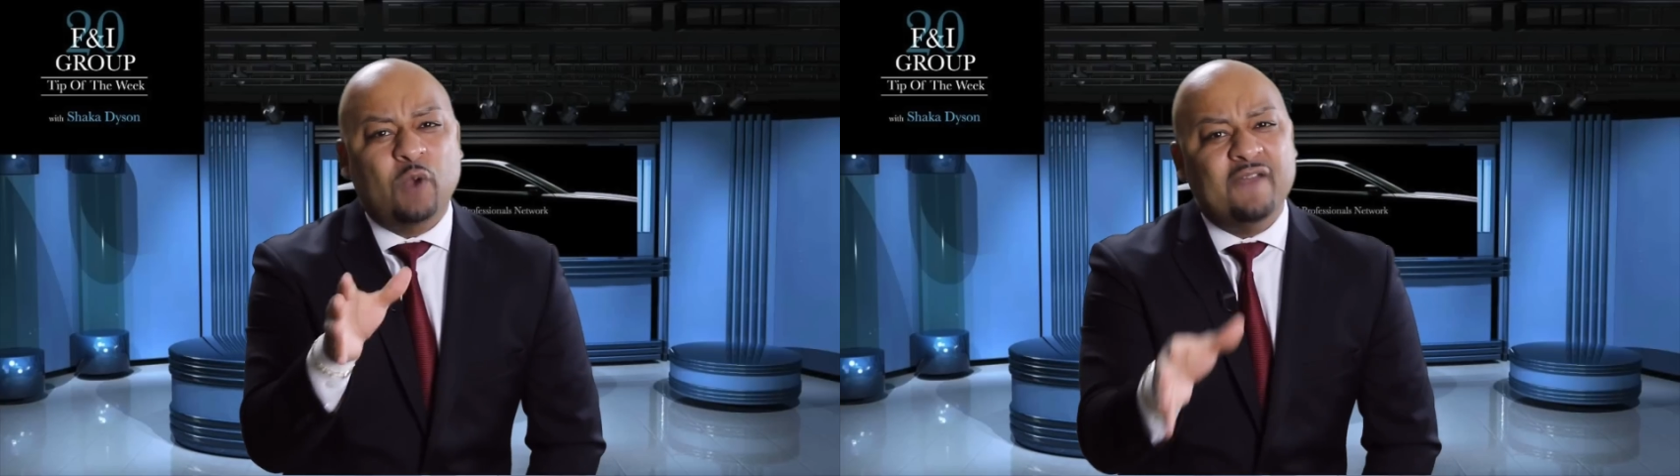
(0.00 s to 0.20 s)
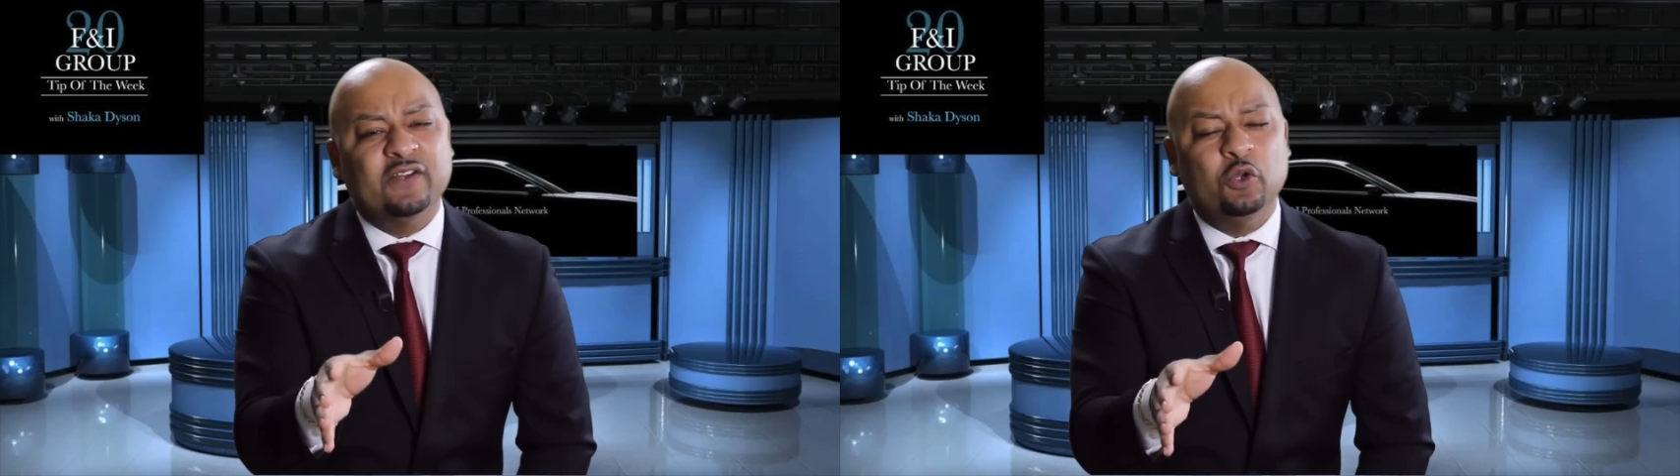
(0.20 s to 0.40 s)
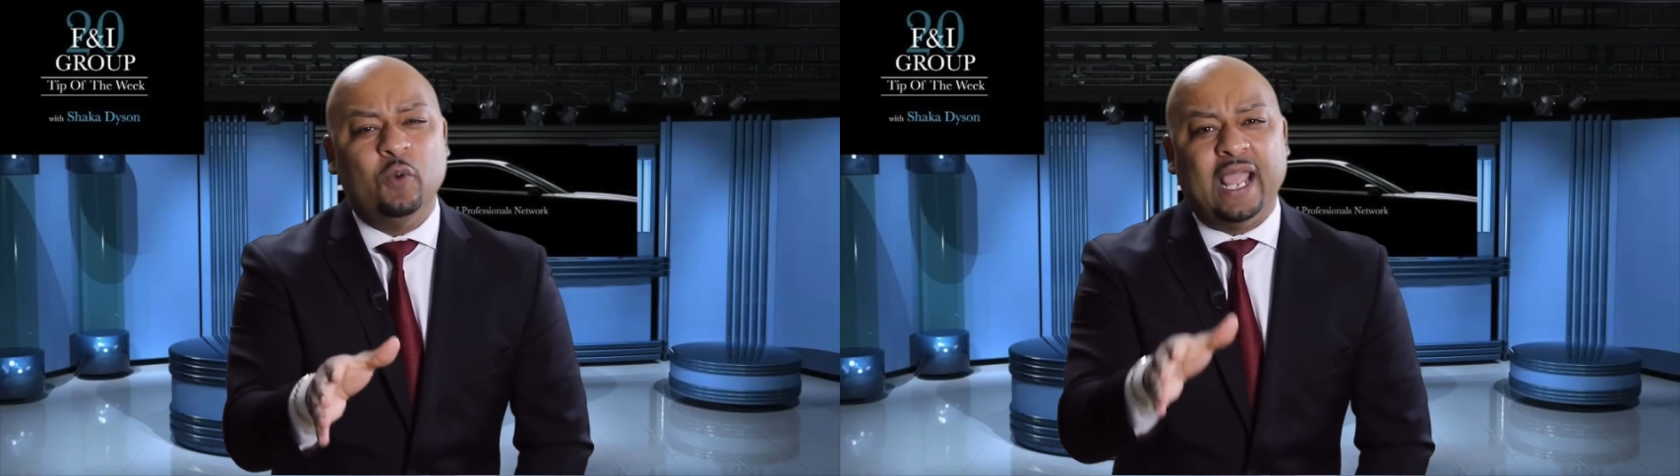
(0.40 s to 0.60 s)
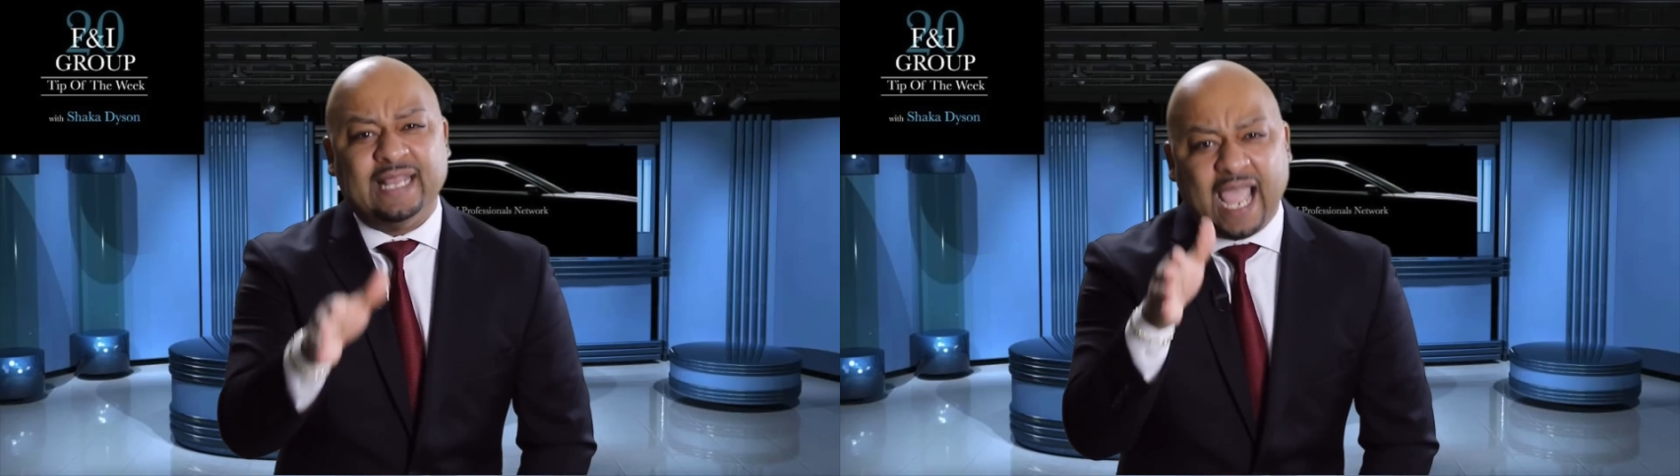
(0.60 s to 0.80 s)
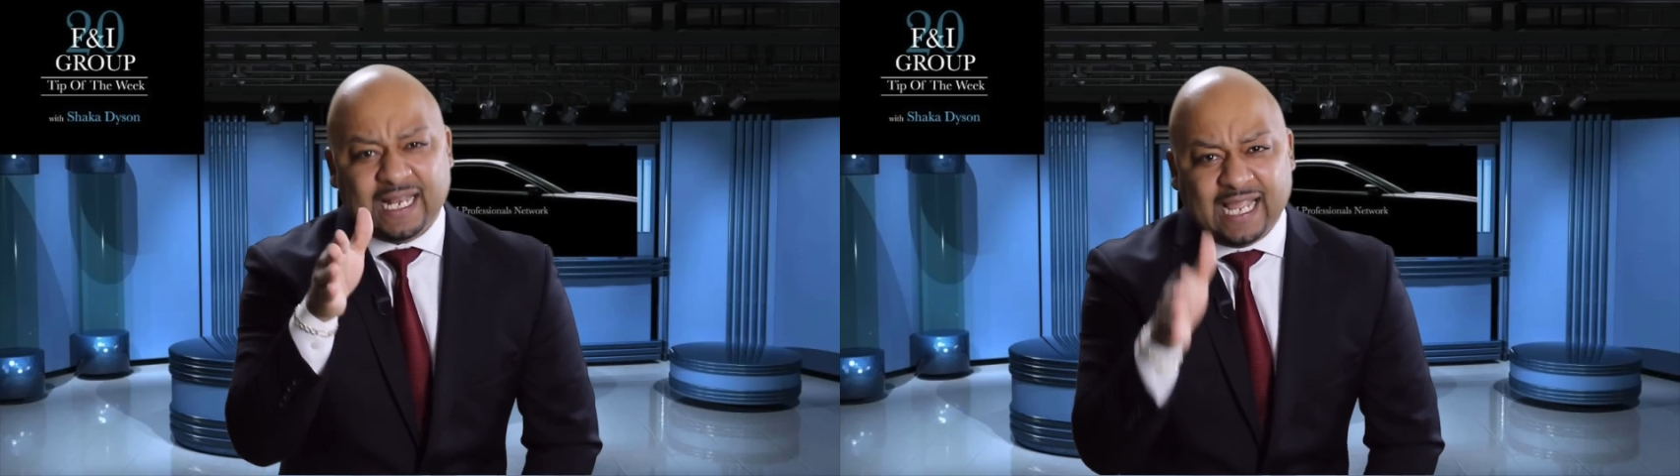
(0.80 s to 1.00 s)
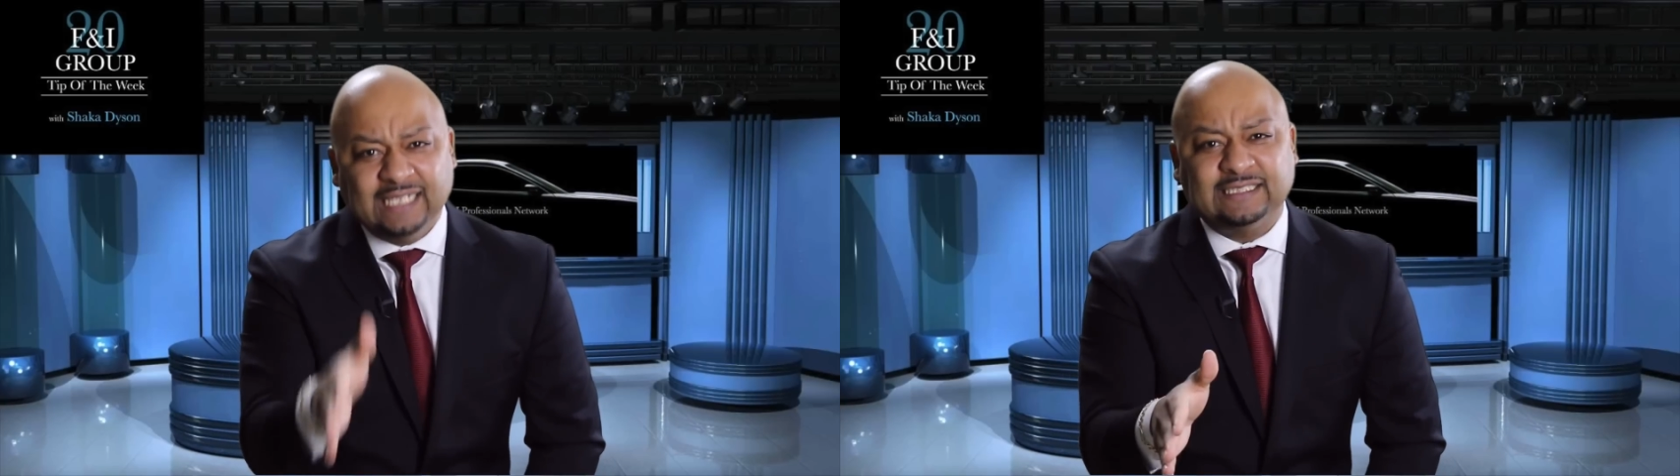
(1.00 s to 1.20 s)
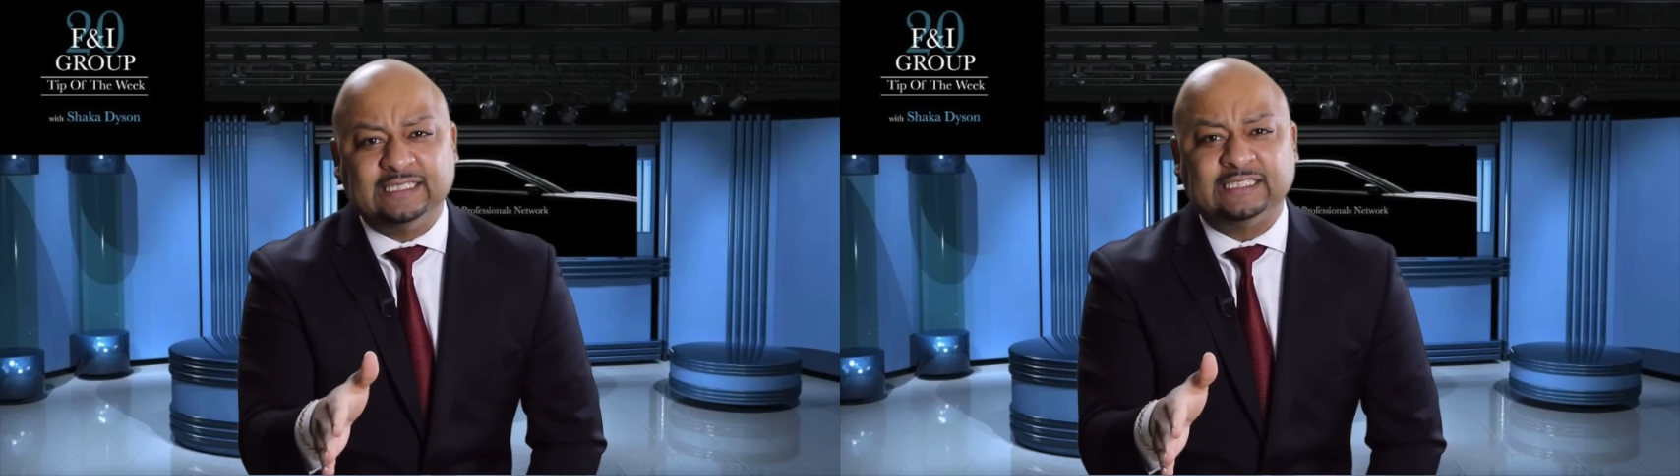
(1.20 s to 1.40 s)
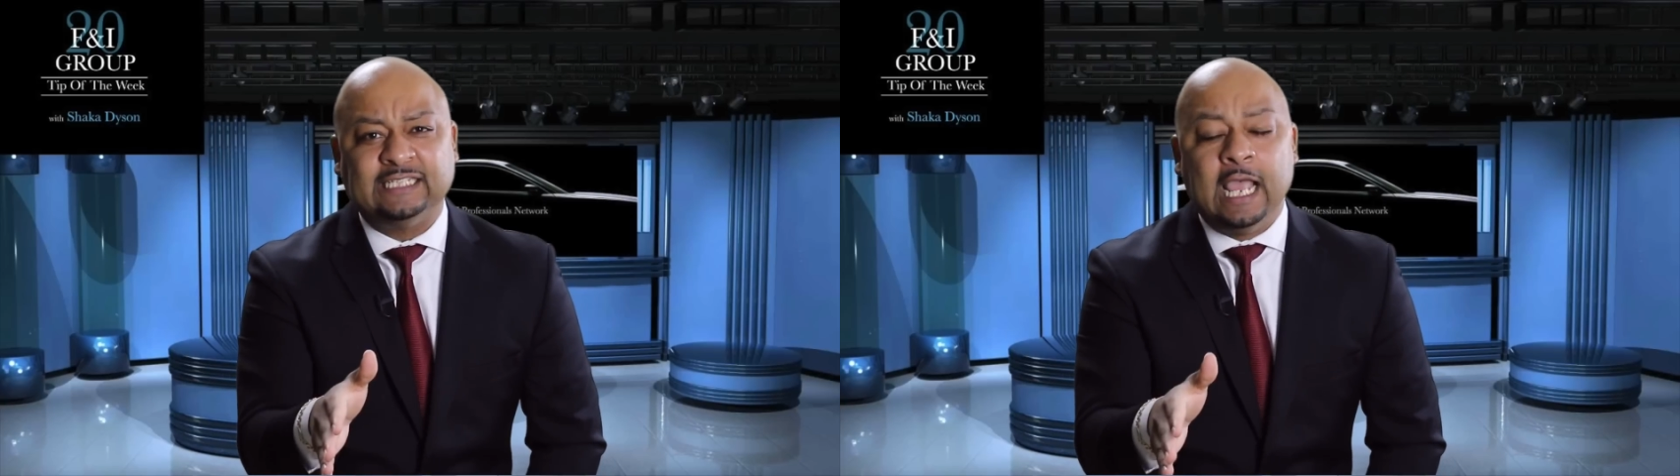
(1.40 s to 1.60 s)
revenue in that
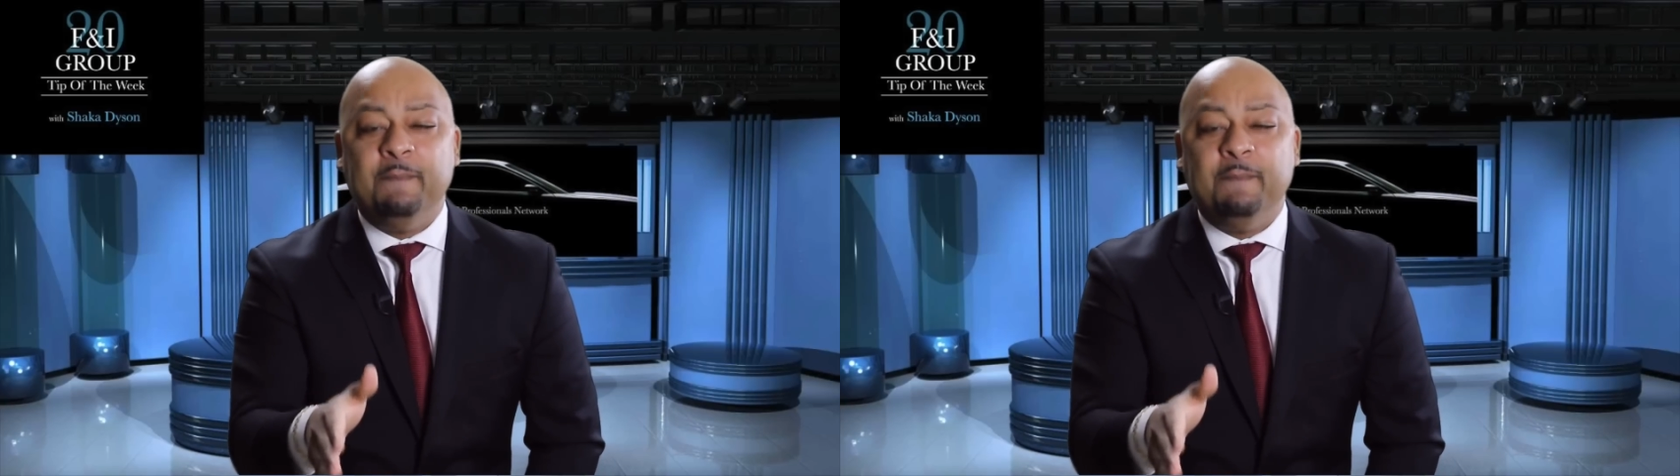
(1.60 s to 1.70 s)
instance